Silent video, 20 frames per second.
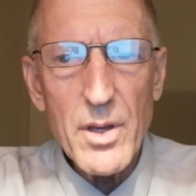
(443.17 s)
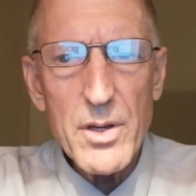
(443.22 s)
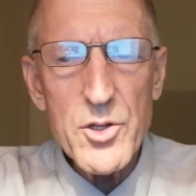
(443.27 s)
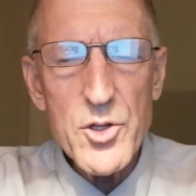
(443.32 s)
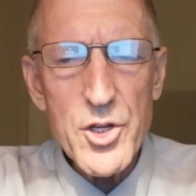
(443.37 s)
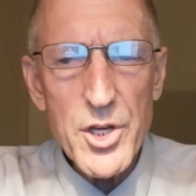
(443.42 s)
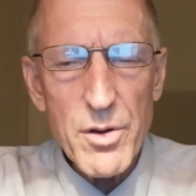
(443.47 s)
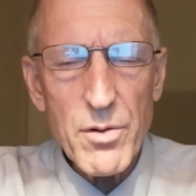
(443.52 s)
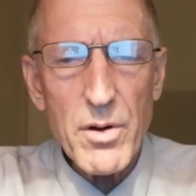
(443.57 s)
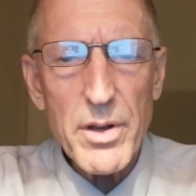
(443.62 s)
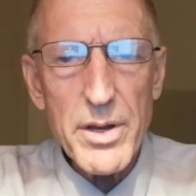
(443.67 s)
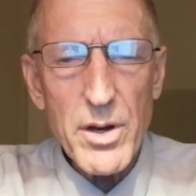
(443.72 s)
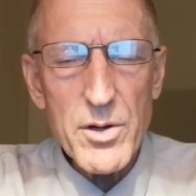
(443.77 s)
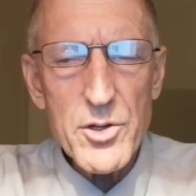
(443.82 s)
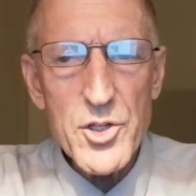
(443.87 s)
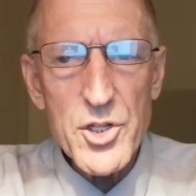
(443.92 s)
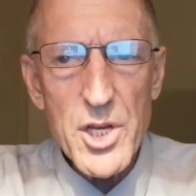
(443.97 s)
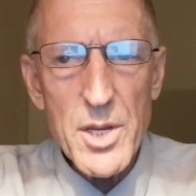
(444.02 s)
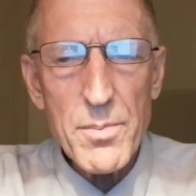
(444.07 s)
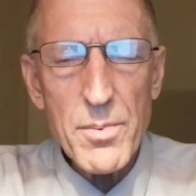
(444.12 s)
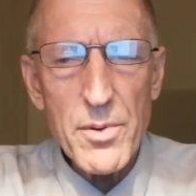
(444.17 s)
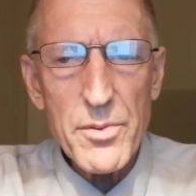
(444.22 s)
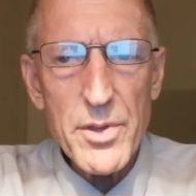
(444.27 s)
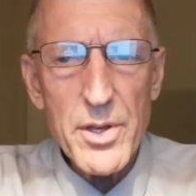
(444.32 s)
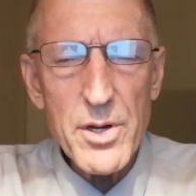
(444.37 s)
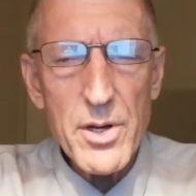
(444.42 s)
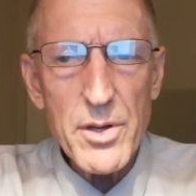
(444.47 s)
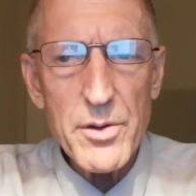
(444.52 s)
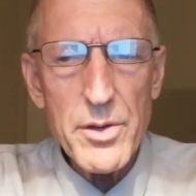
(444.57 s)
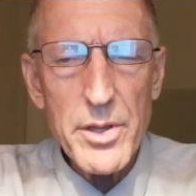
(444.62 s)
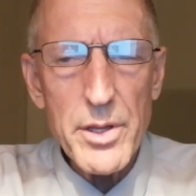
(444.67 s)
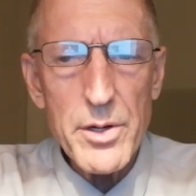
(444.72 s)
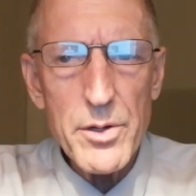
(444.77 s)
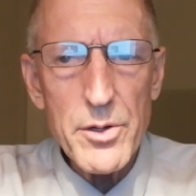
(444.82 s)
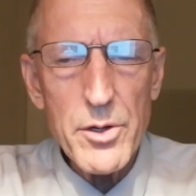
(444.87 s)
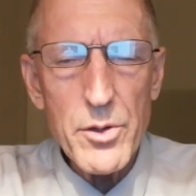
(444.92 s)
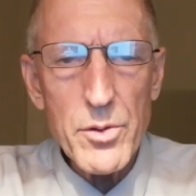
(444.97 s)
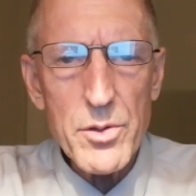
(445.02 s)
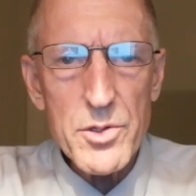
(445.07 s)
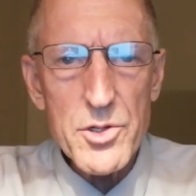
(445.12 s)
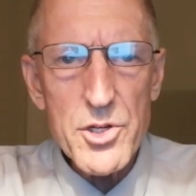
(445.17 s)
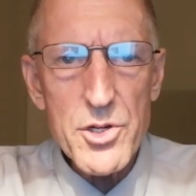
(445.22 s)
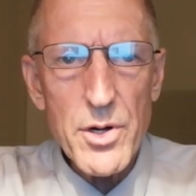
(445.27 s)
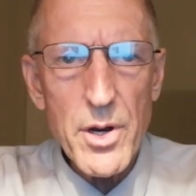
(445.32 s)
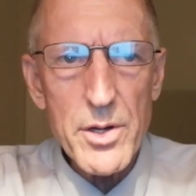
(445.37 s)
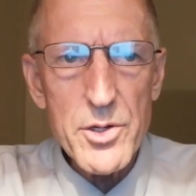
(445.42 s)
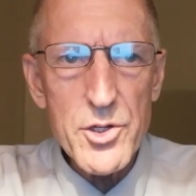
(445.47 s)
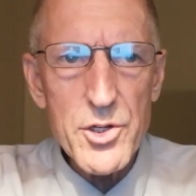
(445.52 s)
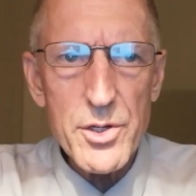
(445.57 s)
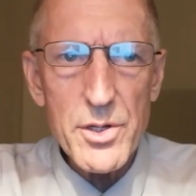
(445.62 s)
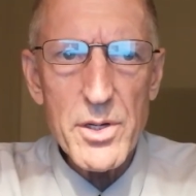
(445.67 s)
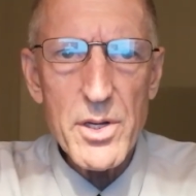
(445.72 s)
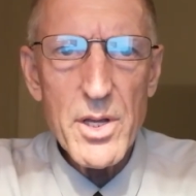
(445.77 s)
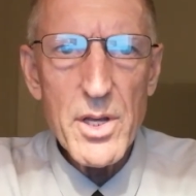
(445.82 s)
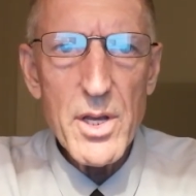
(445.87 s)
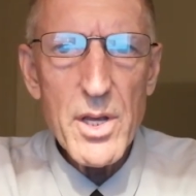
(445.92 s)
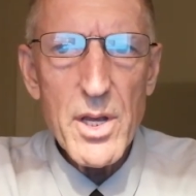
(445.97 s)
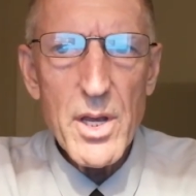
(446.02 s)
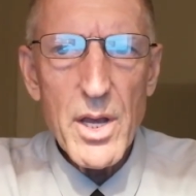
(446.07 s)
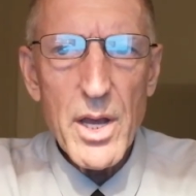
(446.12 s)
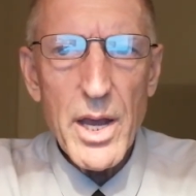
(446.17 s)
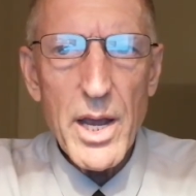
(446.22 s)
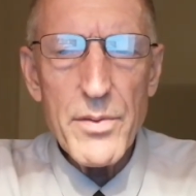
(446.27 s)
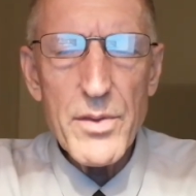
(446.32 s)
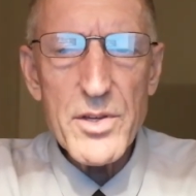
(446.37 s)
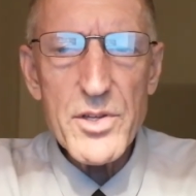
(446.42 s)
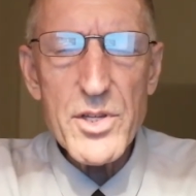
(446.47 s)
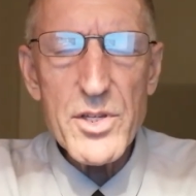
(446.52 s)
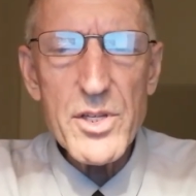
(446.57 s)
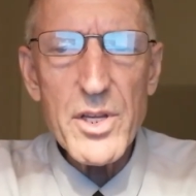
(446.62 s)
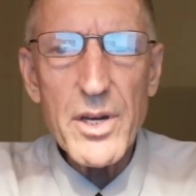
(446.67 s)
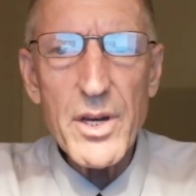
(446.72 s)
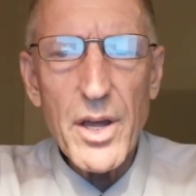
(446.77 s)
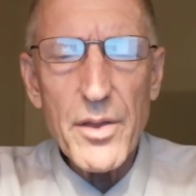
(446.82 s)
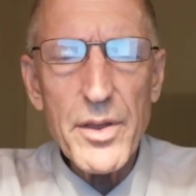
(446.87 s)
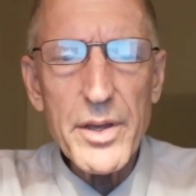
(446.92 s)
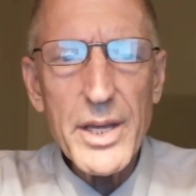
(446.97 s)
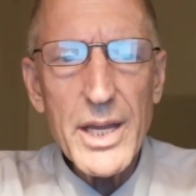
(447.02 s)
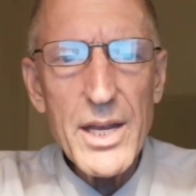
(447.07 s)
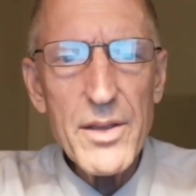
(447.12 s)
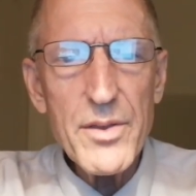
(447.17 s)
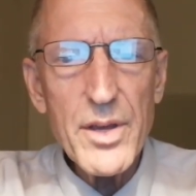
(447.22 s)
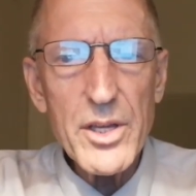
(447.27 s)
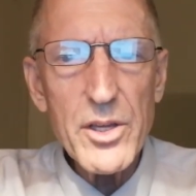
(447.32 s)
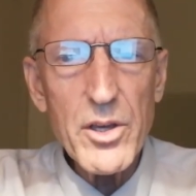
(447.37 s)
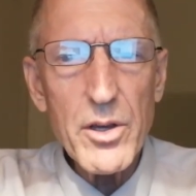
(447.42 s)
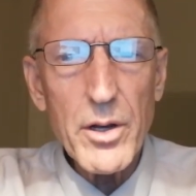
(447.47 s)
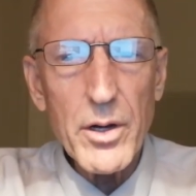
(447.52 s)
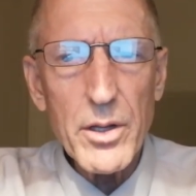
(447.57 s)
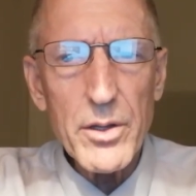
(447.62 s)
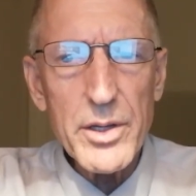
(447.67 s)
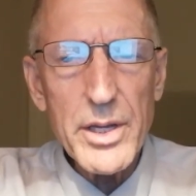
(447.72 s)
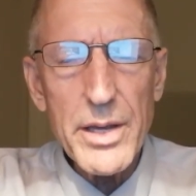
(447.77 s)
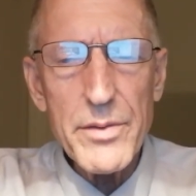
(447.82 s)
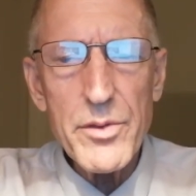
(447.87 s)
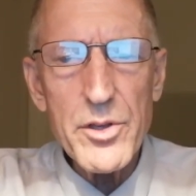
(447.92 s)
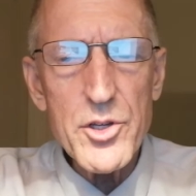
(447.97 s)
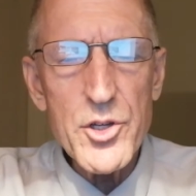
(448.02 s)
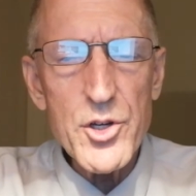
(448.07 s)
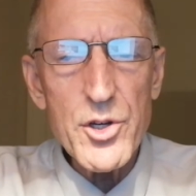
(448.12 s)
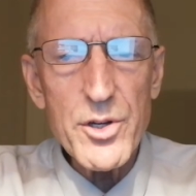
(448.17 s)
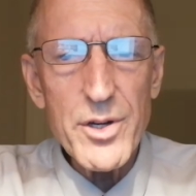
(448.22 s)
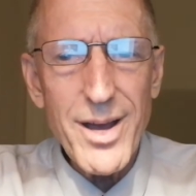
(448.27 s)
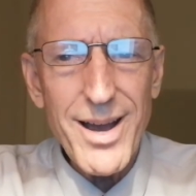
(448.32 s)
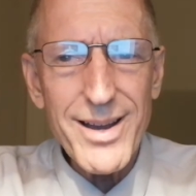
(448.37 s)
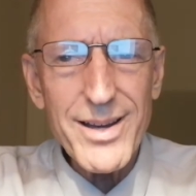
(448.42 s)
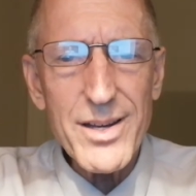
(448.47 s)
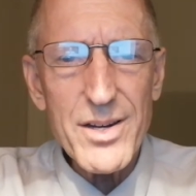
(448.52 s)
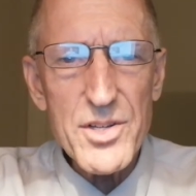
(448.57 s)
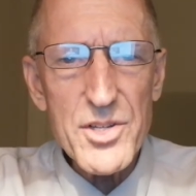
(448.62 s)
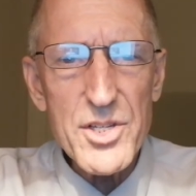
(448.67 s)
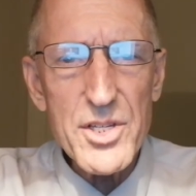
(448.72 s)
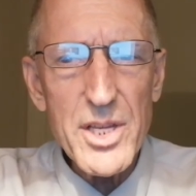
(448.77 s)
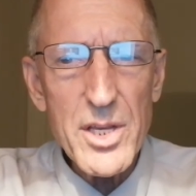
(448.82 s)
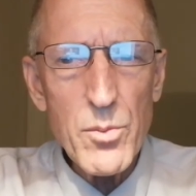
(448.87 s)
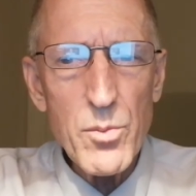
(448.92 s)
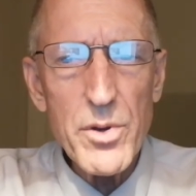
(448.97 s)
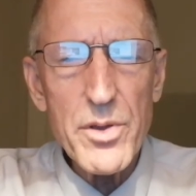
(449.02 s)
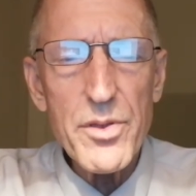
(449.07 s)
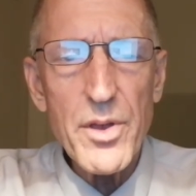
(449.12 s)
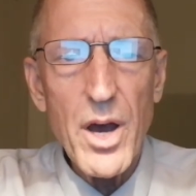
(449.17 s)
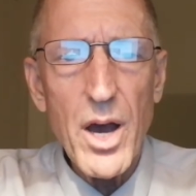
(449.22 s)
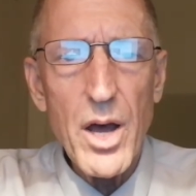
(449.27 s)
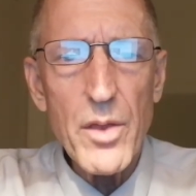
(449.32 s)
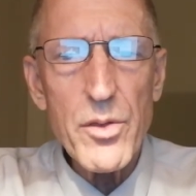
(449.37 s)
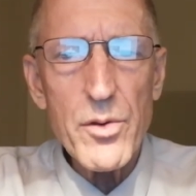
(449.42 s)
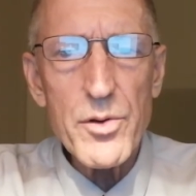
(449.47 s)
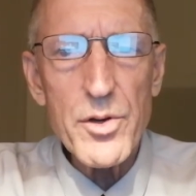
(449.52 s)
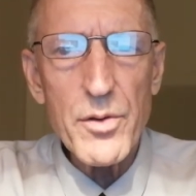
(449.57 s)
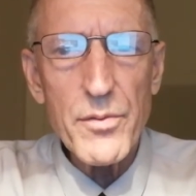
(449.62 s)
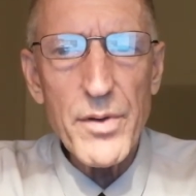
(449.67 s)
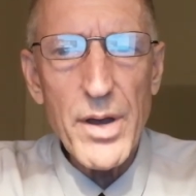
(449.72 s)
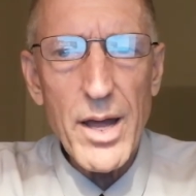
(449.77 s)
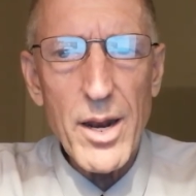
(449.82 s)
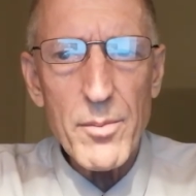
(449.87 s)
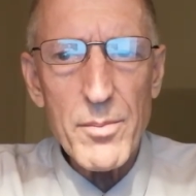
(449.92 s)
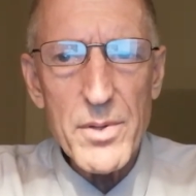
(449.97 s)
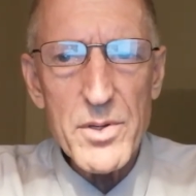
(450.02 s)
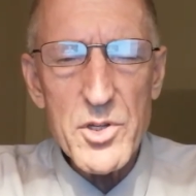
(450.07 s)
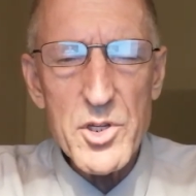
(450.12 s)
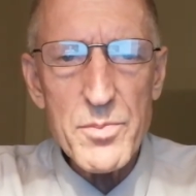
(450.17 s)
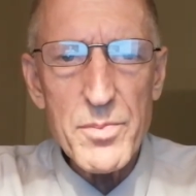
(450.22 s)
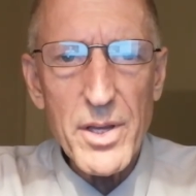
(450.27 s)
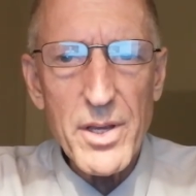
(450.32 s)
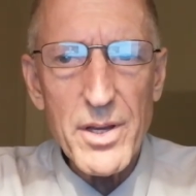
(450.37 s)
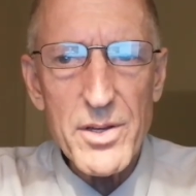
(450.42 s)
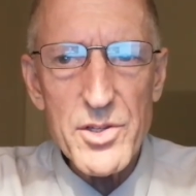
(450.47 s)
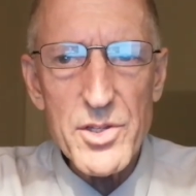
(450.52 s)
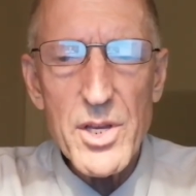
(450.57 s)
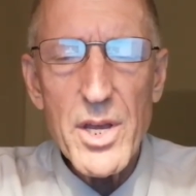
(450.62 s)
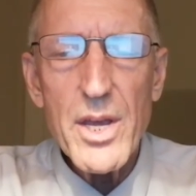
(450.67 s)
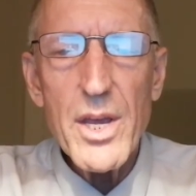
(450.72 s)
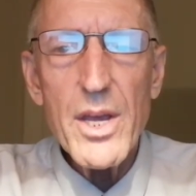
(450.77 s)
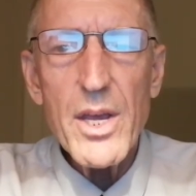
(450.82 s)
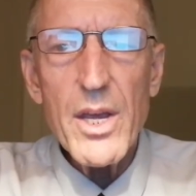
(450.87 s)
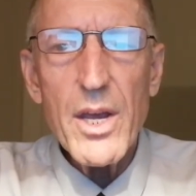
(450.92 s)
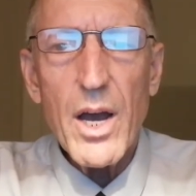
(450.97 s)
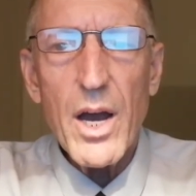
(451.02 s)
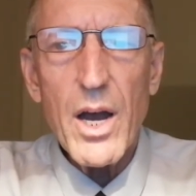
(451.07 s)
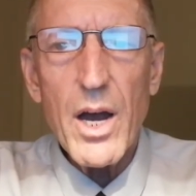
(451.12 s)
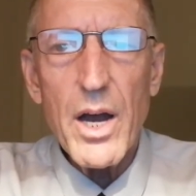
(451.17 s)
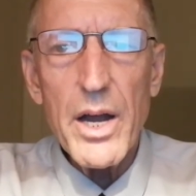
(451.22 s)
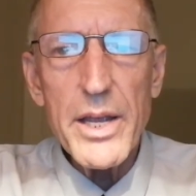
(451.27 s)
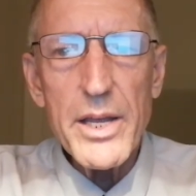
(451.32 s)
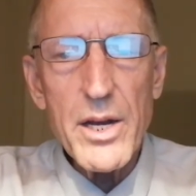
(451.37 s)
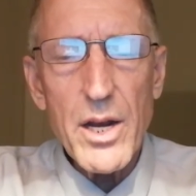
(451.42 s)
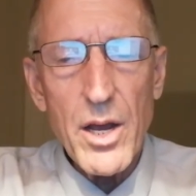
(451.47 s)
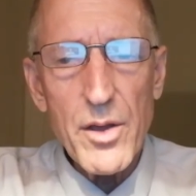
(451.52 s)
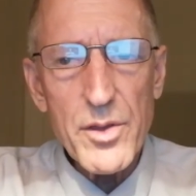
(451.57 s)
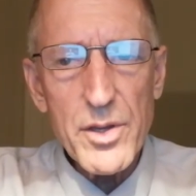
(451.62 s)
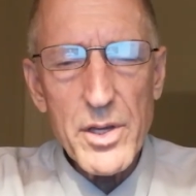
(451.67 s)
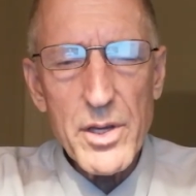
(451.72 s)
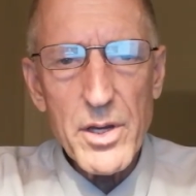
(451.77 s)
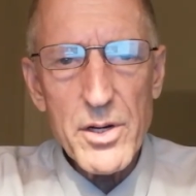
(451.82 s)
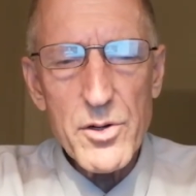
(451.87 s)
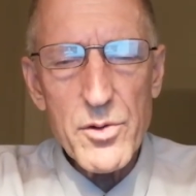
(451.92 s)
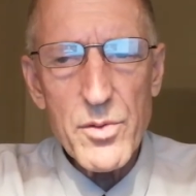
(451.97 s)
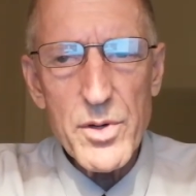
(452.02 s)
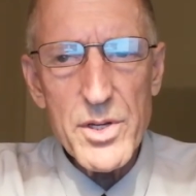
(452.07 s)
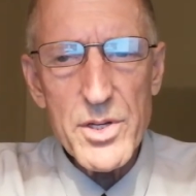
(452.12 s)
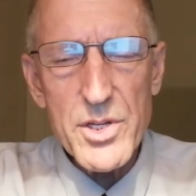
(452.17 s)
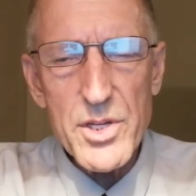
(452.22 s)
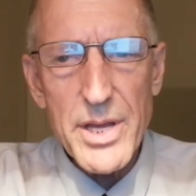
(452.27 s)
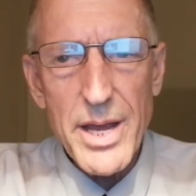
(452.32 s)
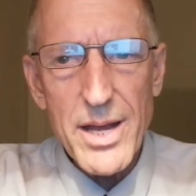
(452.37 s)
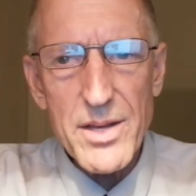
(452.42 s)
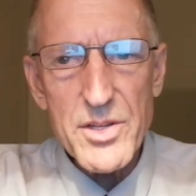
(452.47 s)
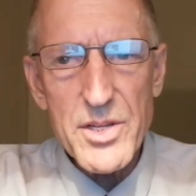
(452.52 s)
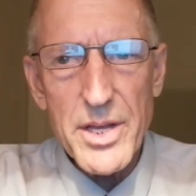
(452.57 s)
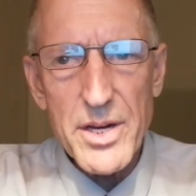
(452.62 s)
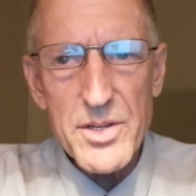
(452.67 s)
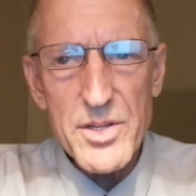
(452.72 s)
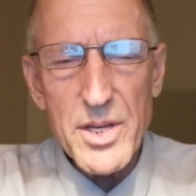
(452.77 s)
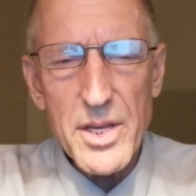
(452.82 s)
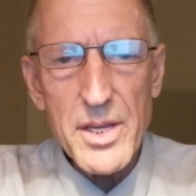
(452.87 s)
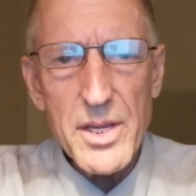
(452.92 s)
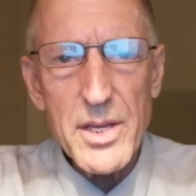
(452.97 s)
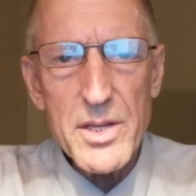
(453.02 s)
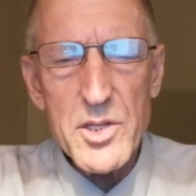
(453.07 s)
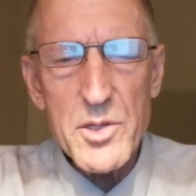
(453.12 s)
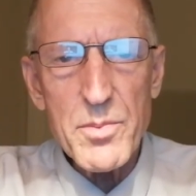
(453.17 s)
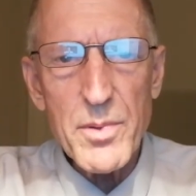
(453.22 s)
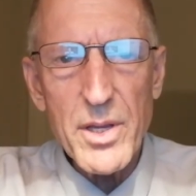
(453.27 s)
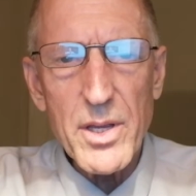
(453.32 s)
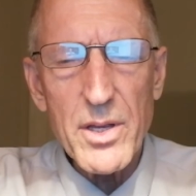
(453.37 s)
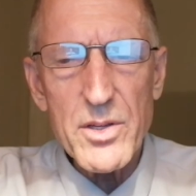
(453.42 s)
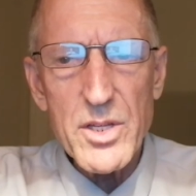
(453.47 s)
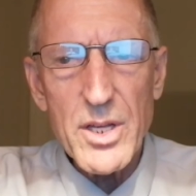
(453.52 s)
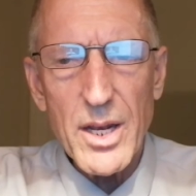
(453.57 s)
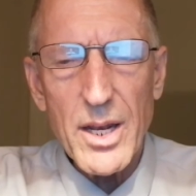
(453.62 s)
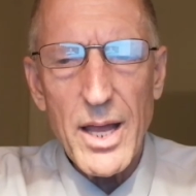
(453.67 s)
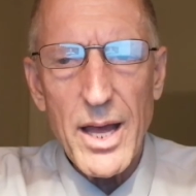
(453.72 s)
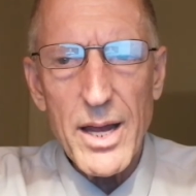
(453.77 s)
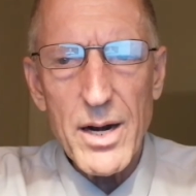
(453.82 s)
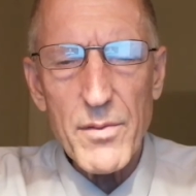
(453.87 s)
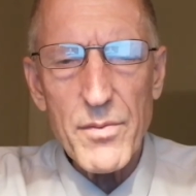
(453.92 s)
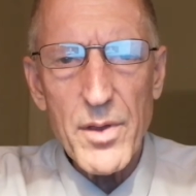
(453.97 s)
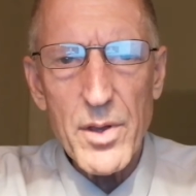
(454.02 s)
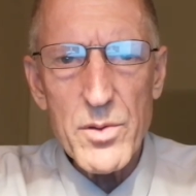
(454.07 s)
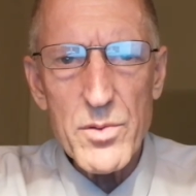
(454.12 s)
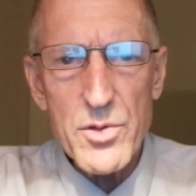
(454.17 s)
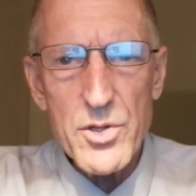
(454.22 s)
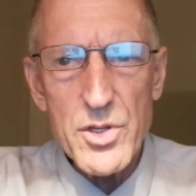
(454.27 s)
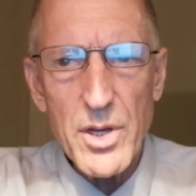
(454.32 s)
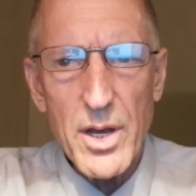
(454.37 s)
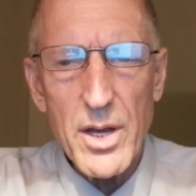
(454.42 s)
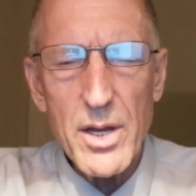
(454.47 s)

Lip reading: generally are cheaper than new construction. And this is another key thing you got to look at that you're not going to see with other developments because in other countries outside of St. Kitts, because a lot of those